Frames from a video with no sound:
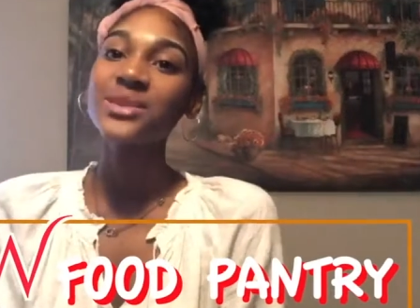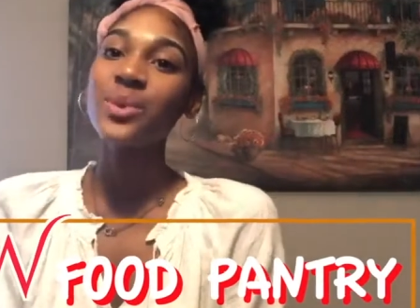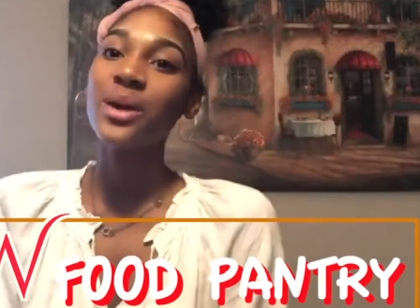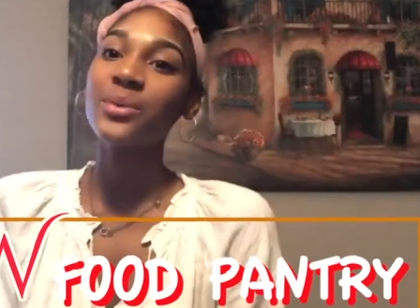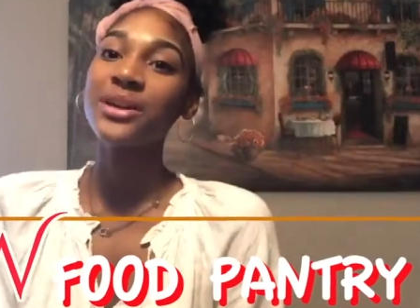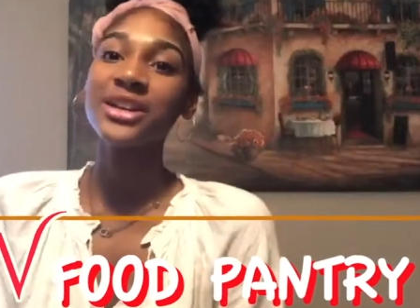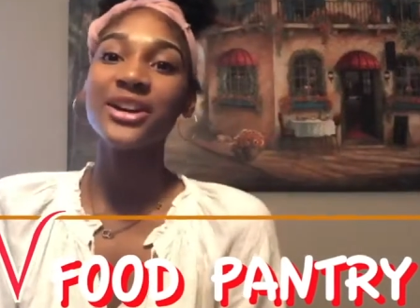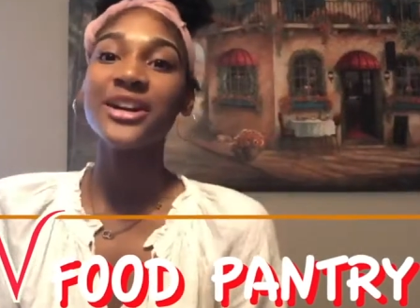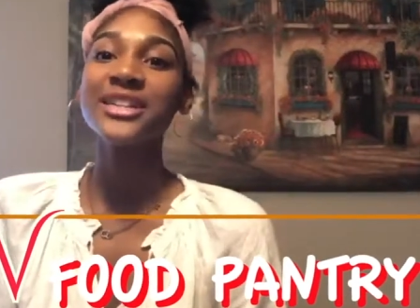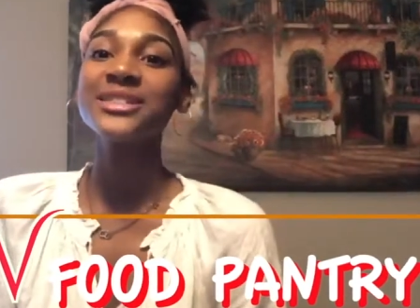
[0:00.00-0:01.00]
why we
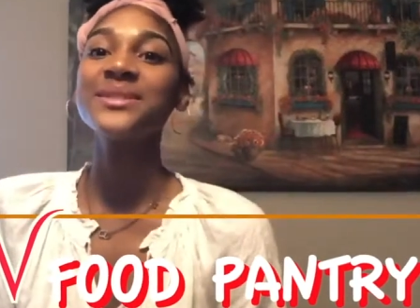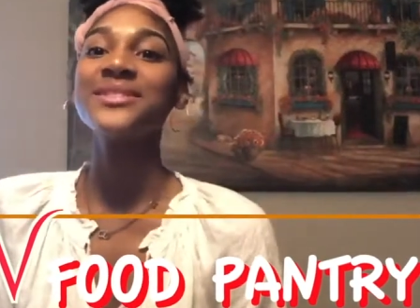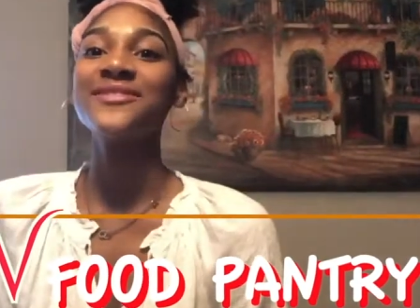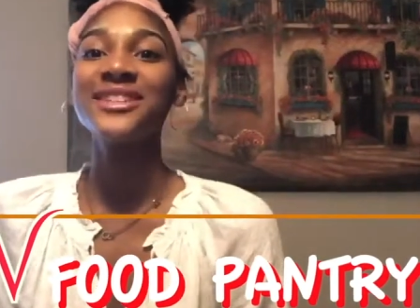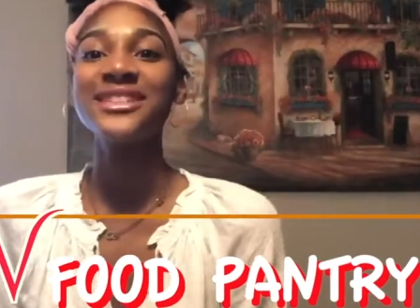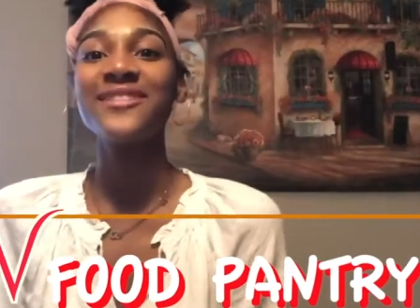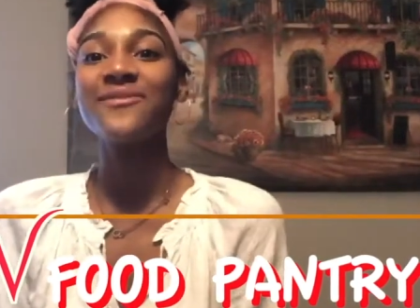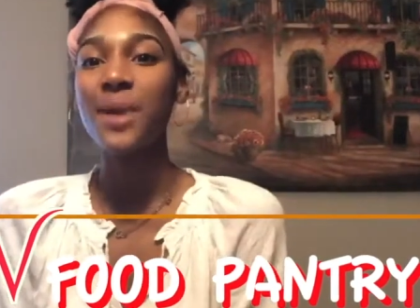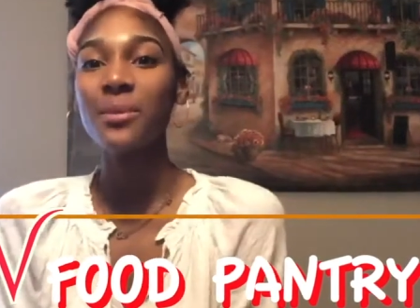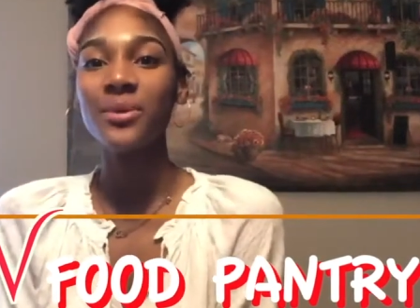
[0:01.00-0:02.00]
encourage you to
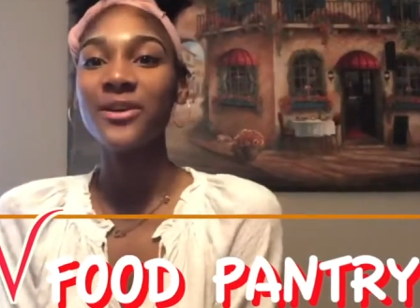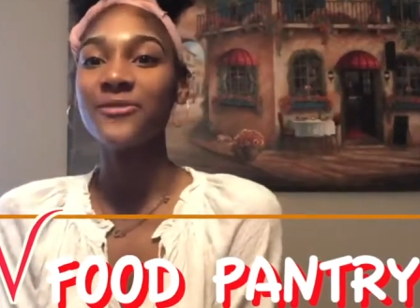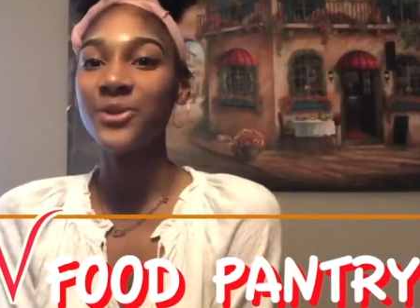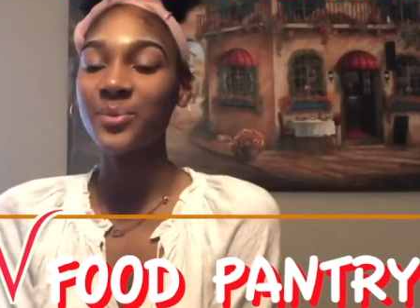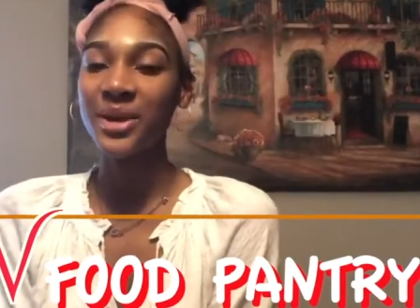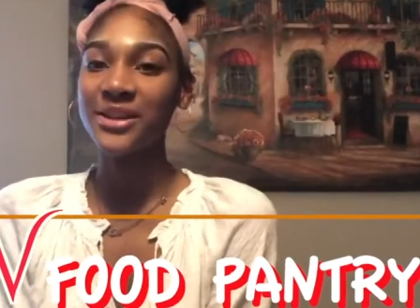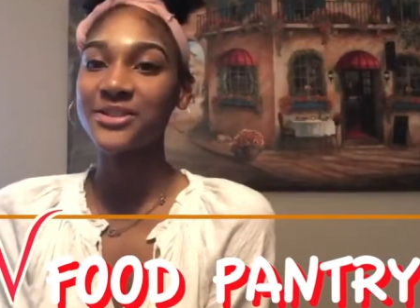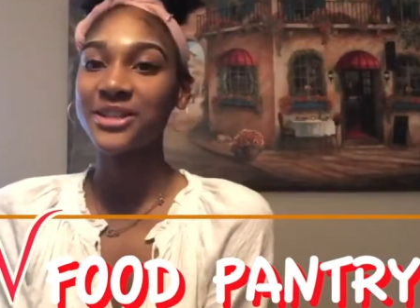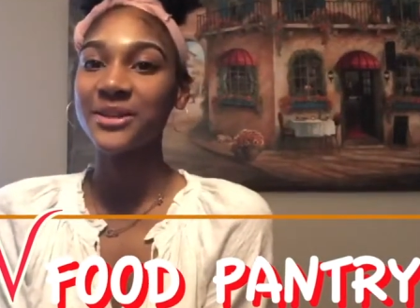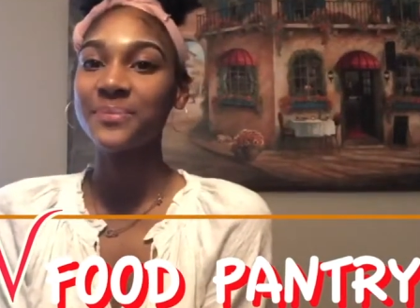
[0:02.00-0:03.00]
visit Bible Way Food
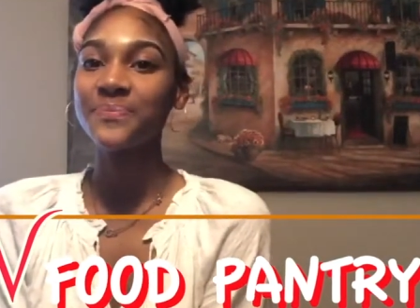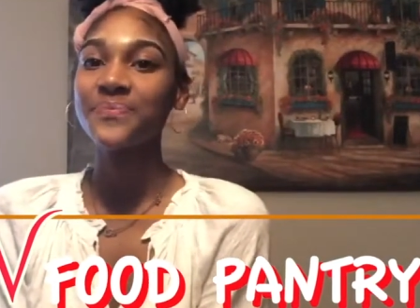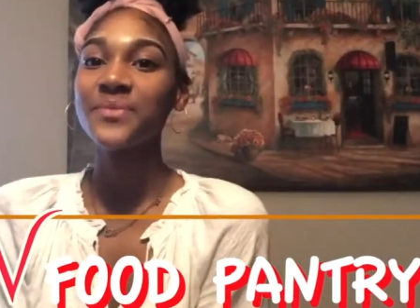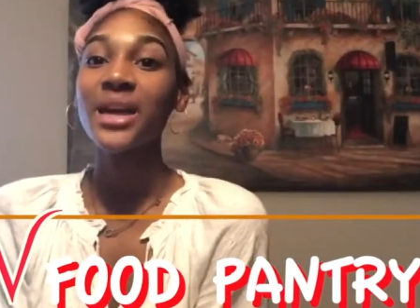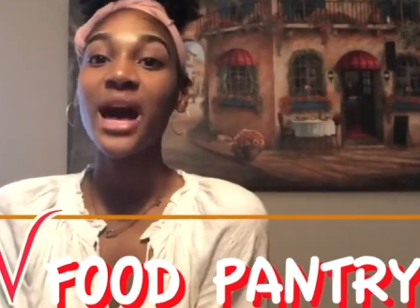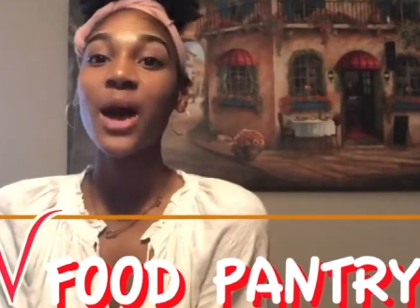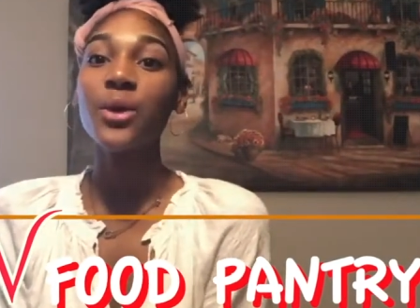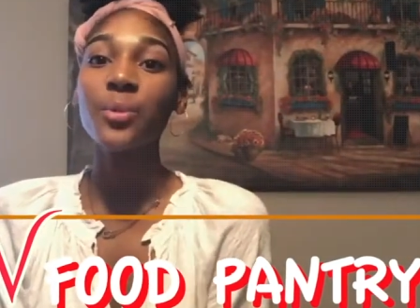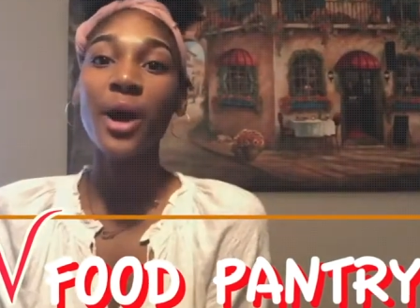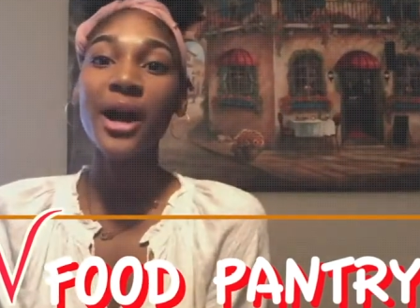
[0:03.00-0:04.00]
Pantry.
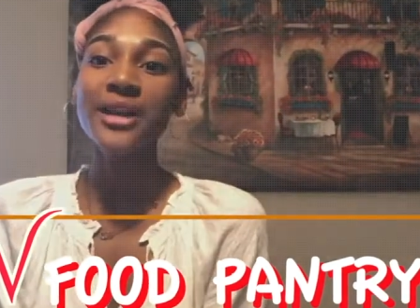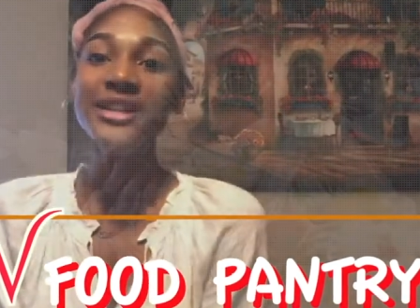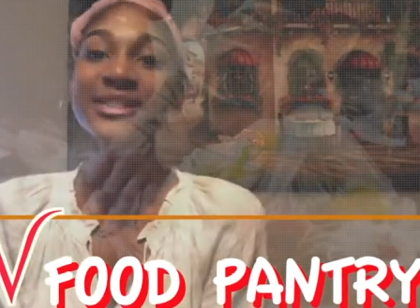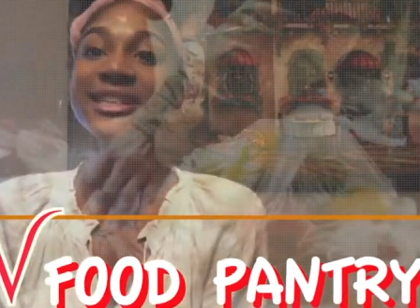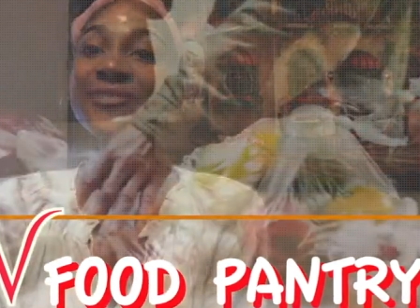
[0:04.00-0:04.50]
Our partners and